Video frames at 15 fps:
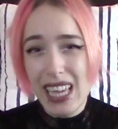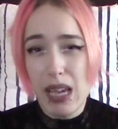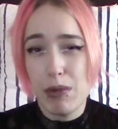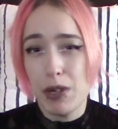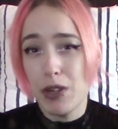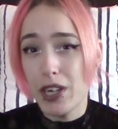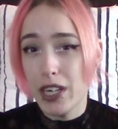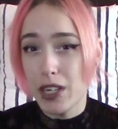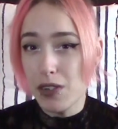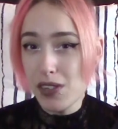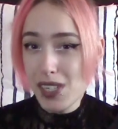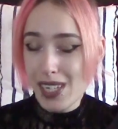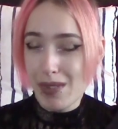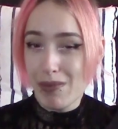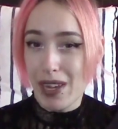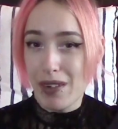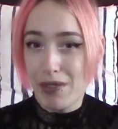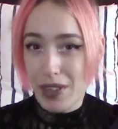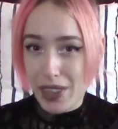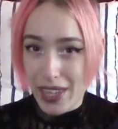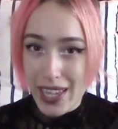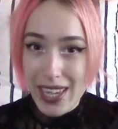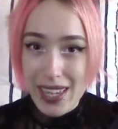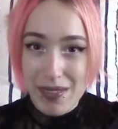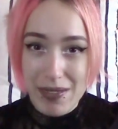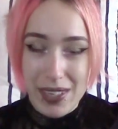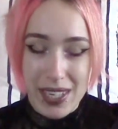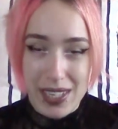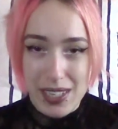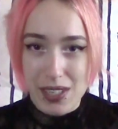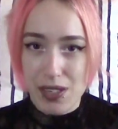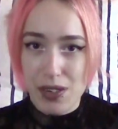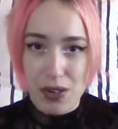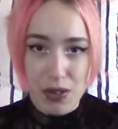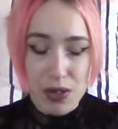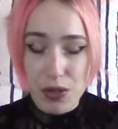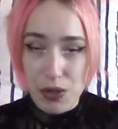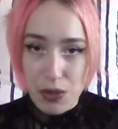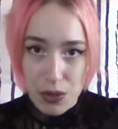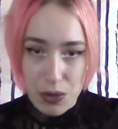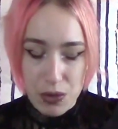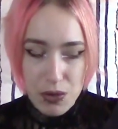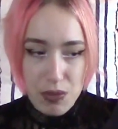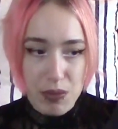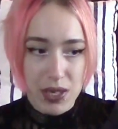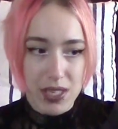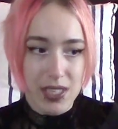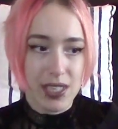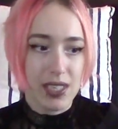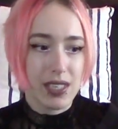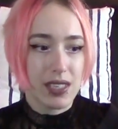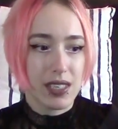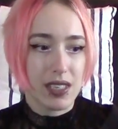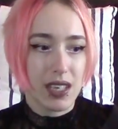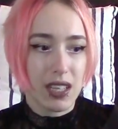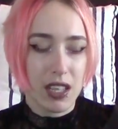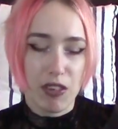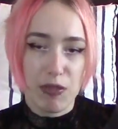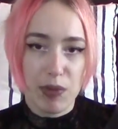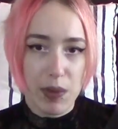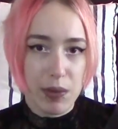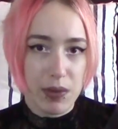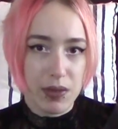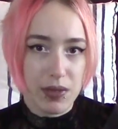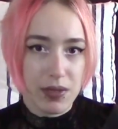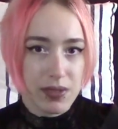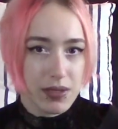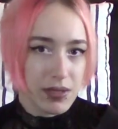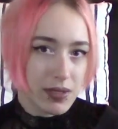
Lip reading: I mean, you can use them every day because, you know, you do you, but a lot of people